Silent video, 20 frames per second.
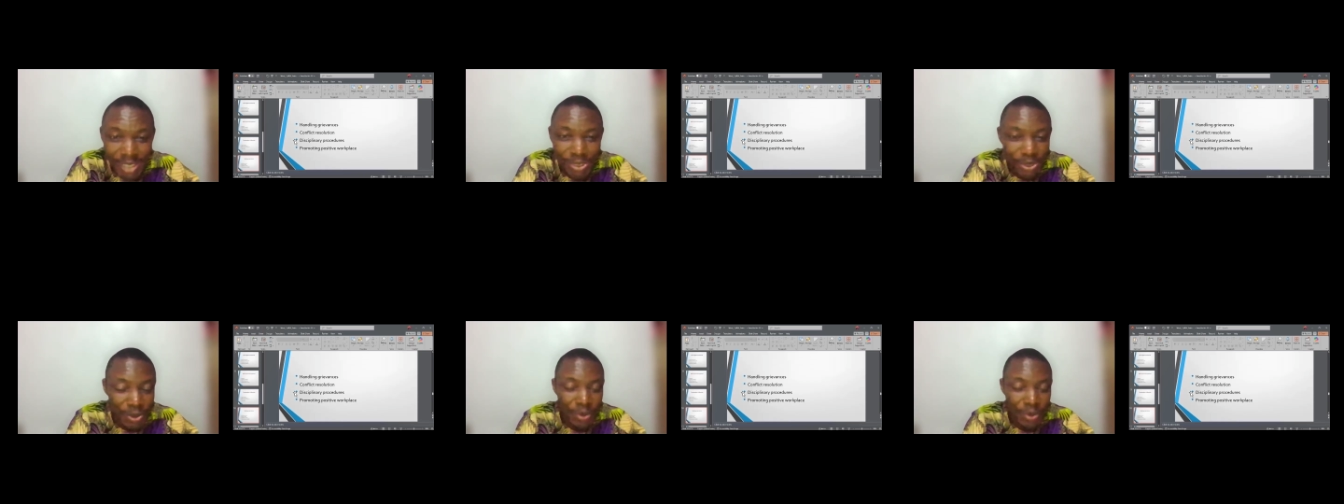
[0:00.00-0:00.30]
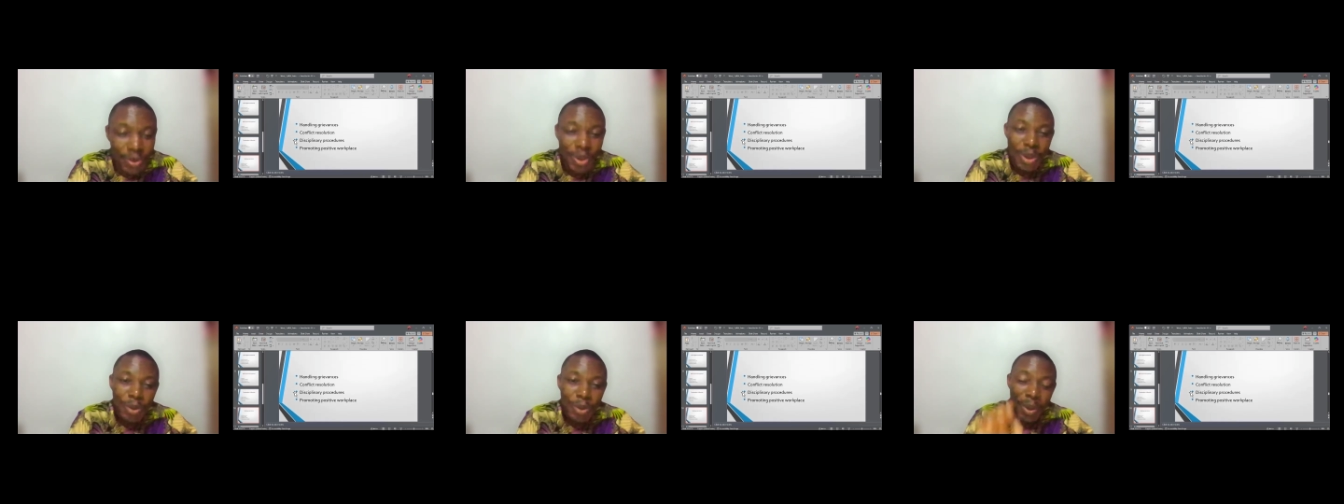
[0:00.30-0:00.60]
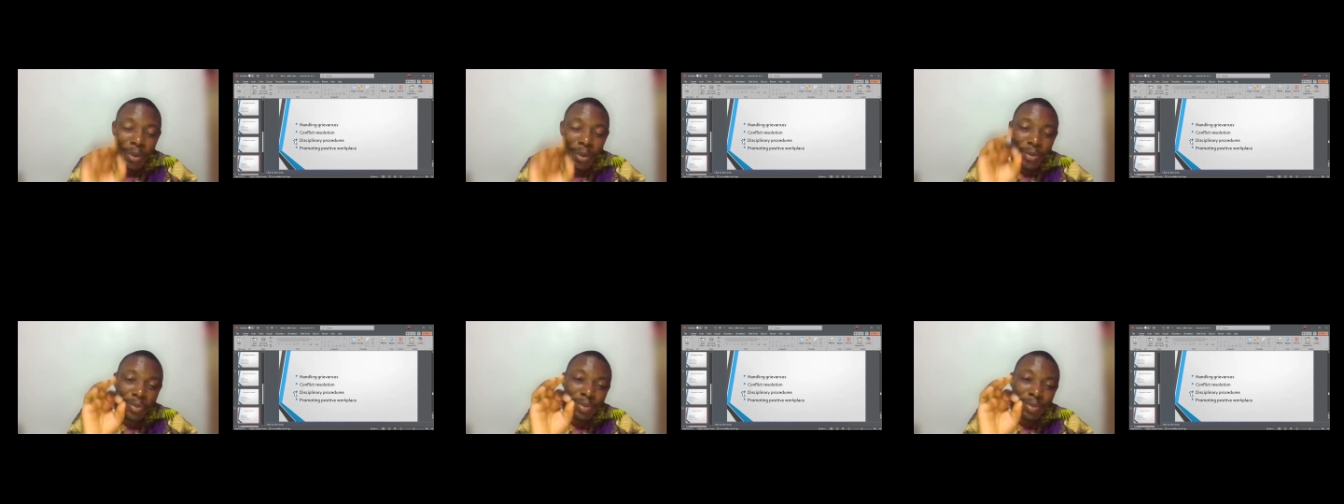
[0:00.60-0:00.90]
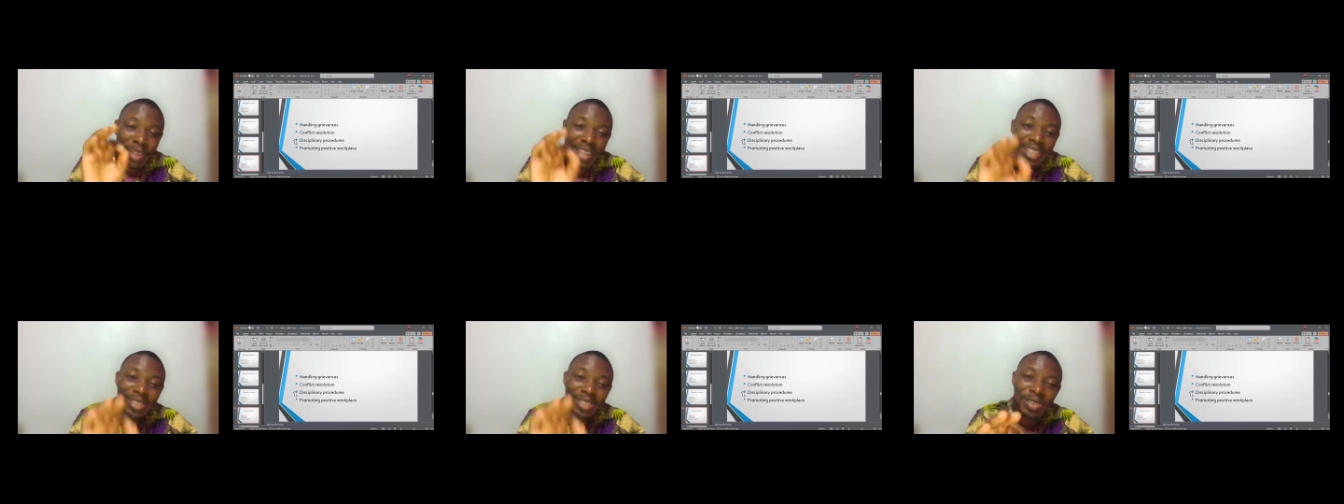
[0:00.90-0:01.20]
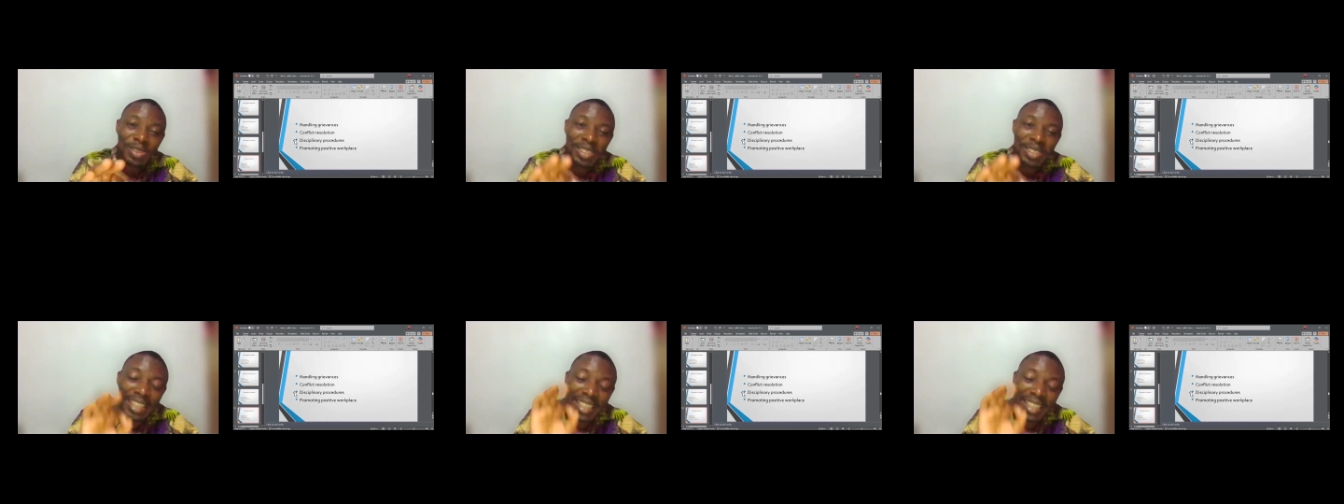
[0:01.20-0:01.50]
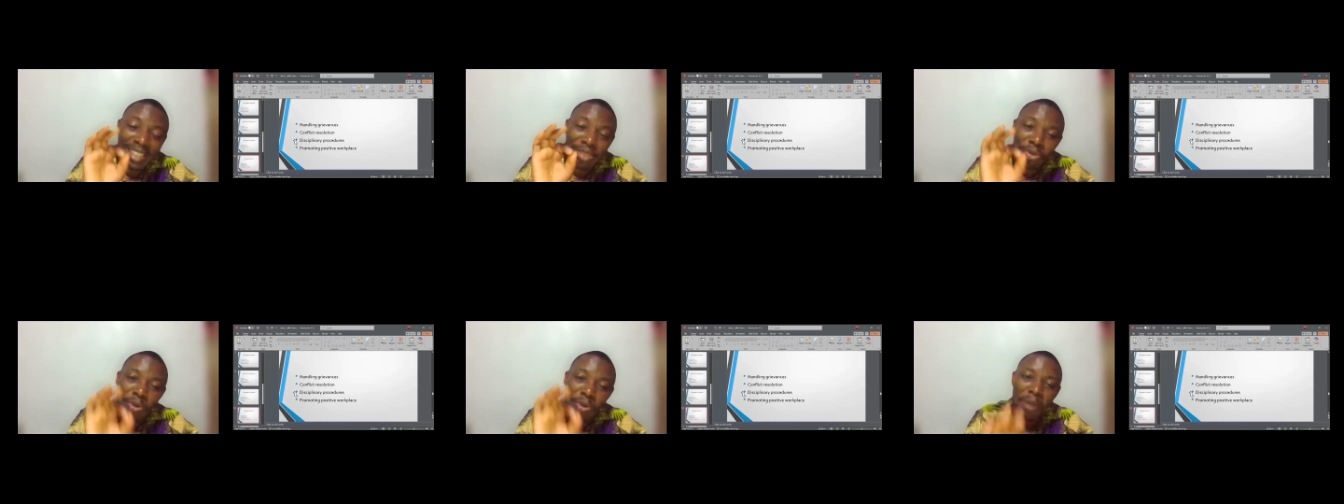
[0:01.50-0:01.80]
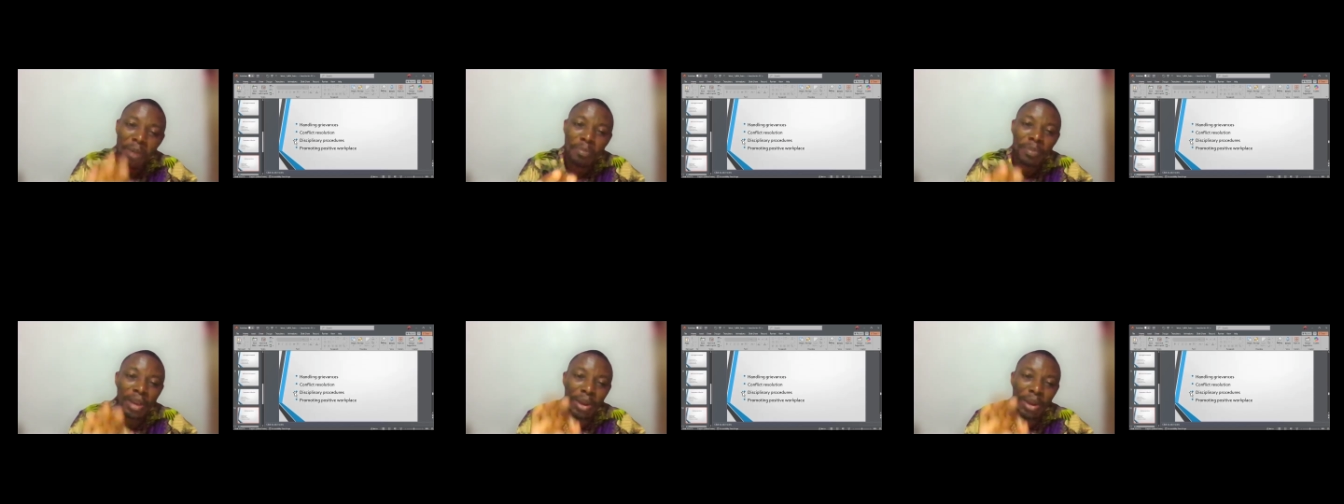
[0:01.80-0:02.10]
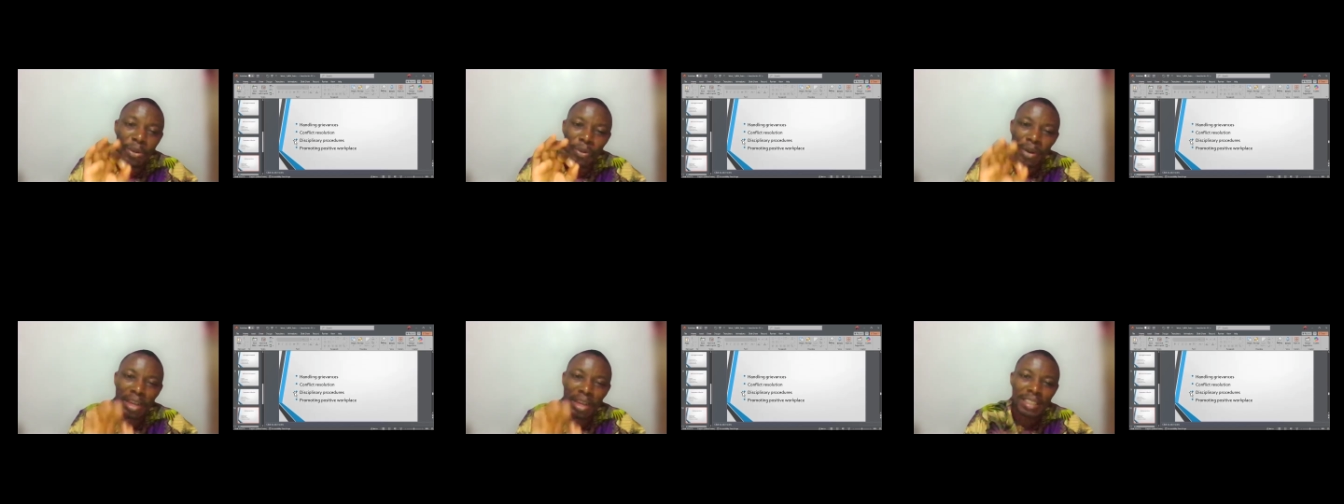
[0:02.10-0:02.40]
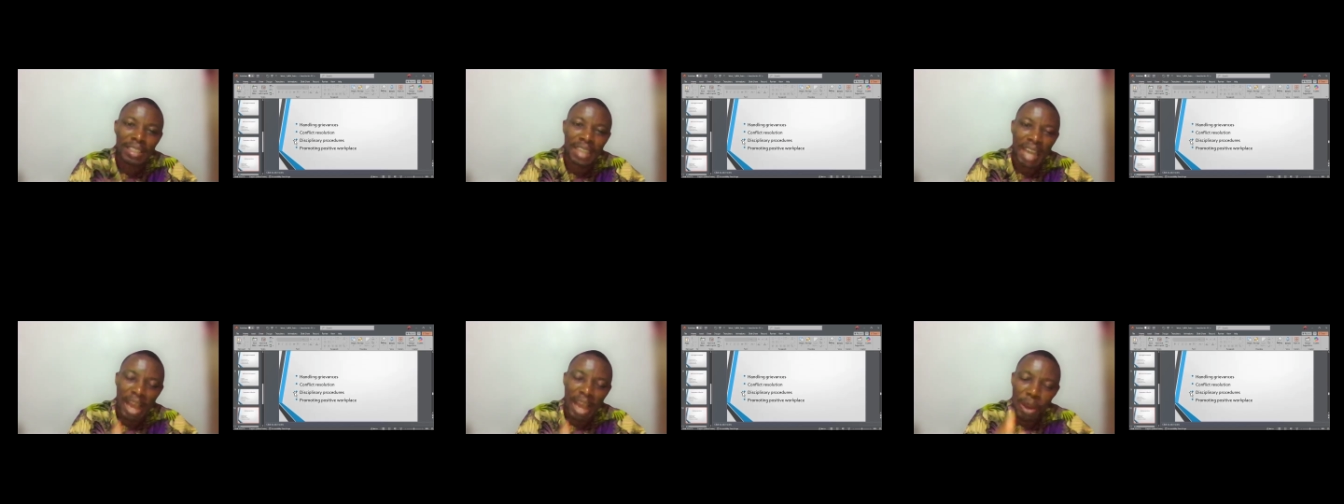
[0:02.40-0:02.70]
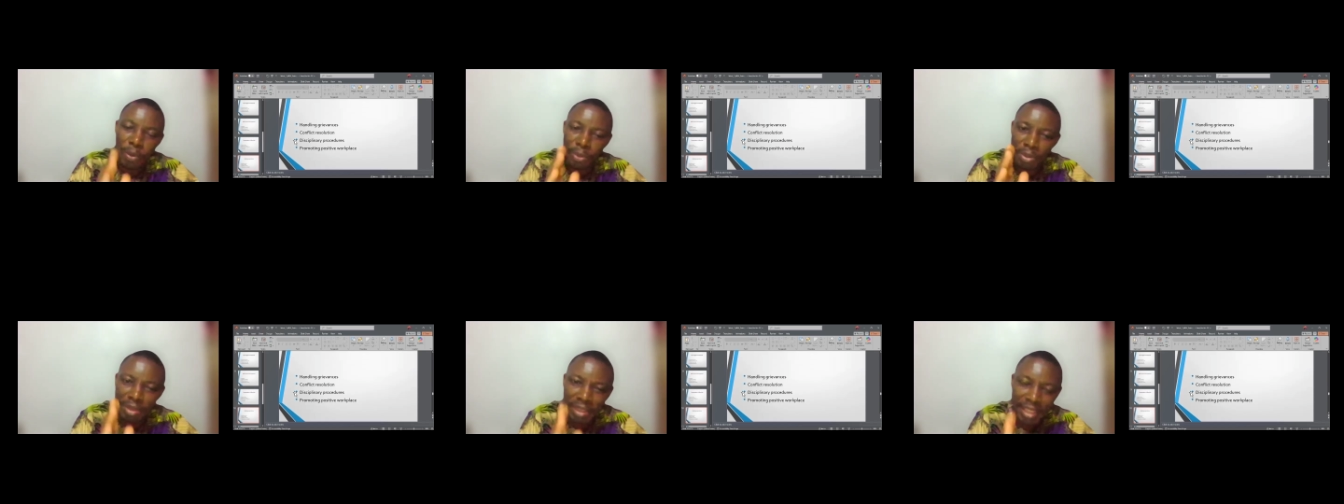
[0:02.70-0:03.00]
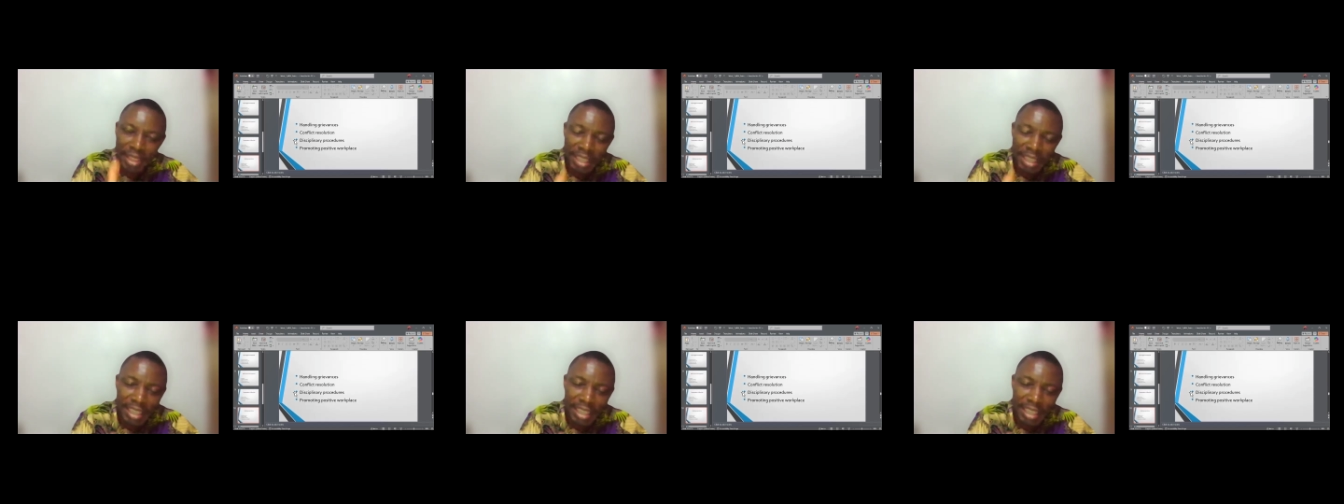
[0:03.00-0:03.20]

So when we begin to take it one by one, I will